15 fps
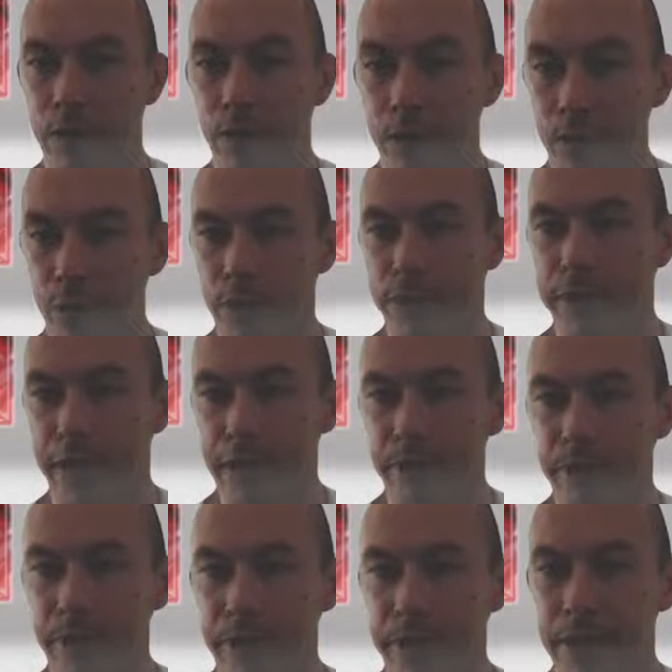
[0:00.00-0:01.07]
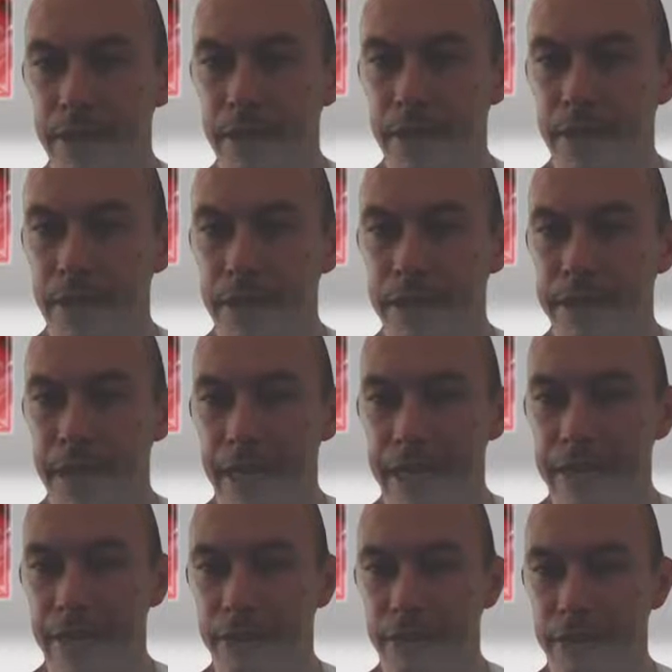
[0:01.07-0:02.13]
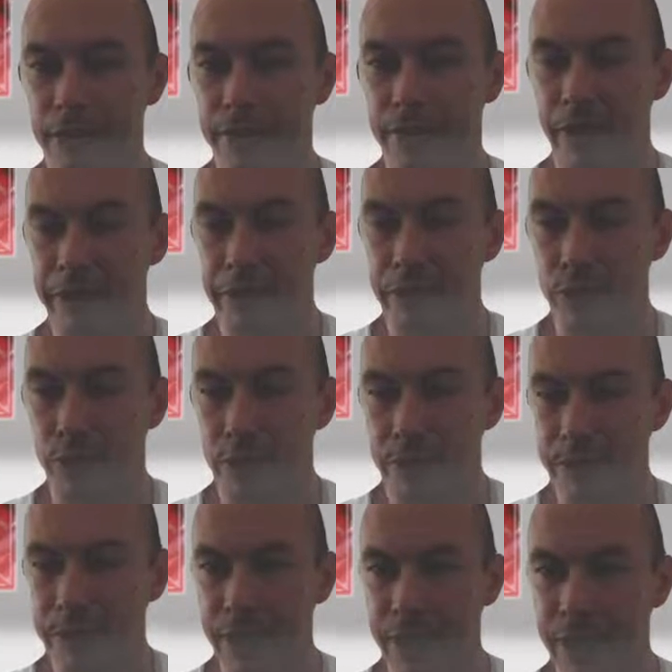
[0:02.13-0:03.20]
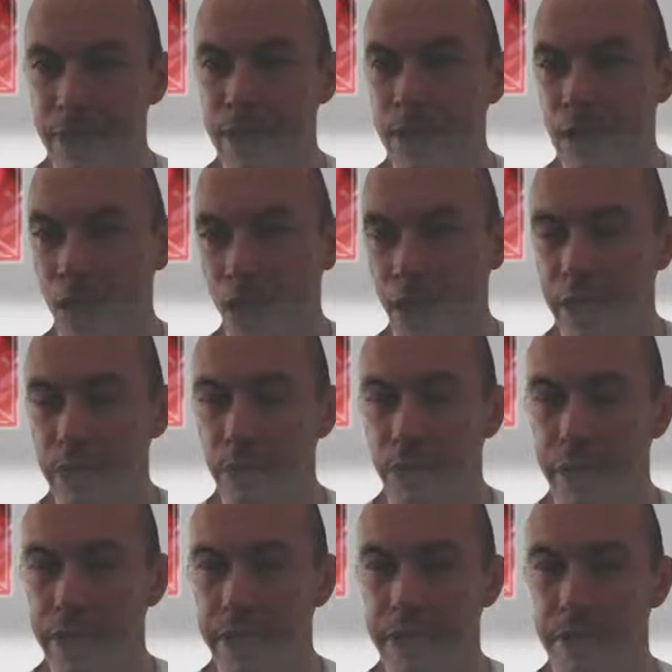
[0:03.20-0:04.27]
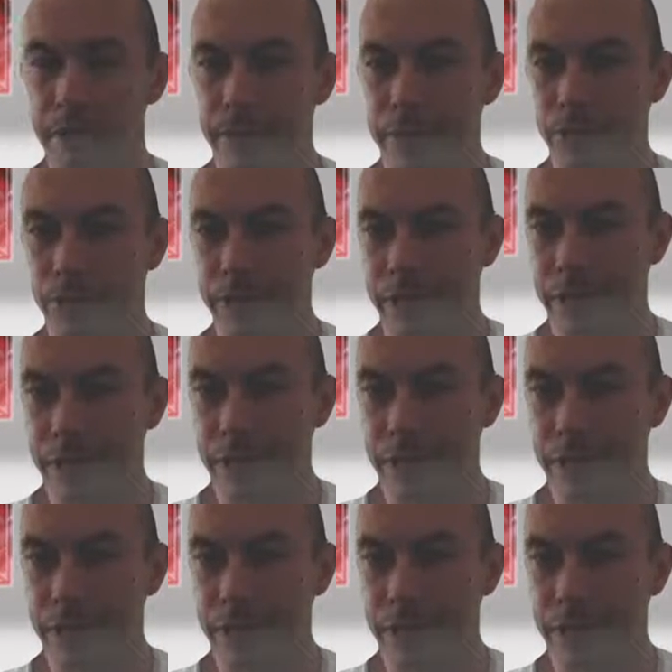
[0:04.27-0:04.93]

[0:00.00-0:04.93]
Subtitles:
or more attack speed, the attack is increased to 520%. Only one of these can be triggered at